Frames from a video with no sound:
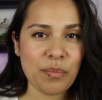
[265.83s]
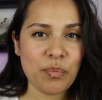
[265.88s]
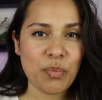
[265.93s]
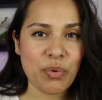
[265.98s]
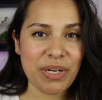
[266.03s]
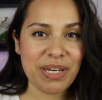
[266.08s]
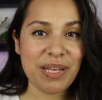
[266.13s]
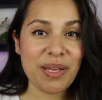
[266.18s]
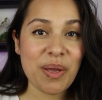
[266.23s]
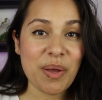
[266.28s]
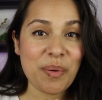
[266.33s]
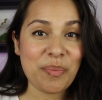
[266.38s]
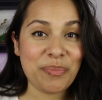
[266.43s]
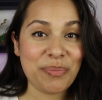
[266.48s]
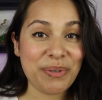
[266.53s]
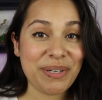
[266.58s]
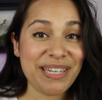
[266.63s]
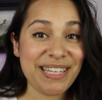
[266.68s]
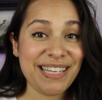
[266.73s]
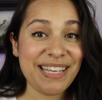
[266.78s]
Pretty,
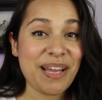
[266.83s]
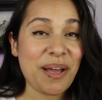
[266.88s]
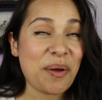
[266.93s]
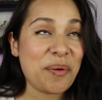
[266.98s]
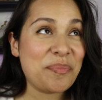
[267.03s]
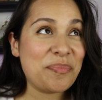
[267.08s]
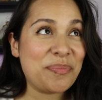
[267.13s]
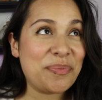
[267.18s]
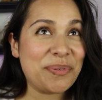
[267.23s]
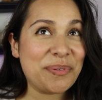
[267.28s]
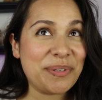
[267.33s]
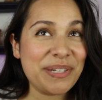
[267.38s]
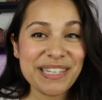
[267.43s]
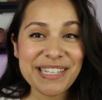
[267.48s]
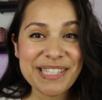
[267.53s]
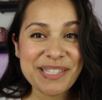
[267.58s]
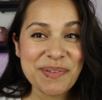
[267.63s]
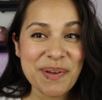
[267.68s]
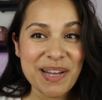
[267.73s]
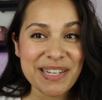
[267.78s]
pretty,
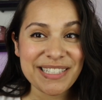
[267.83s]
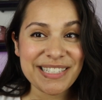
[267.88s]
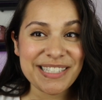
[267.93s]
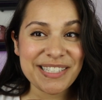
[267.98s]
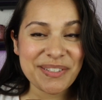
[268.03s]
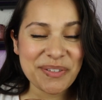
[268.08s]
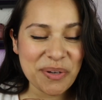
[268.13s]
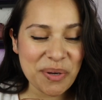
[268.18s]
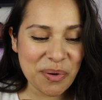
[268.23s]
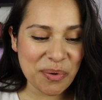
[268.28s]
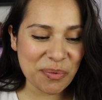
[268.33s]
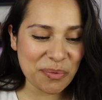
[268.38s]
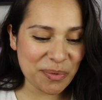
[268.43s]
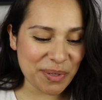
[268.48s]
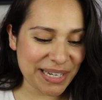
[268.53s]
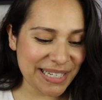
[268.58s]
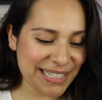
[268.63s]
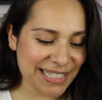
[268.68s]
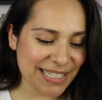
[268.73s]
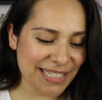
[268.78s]
pretty swatches,
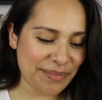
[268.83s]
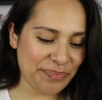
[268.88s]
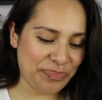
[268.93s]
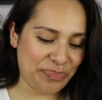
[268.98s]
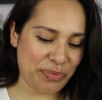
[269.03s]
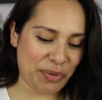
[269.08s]
right?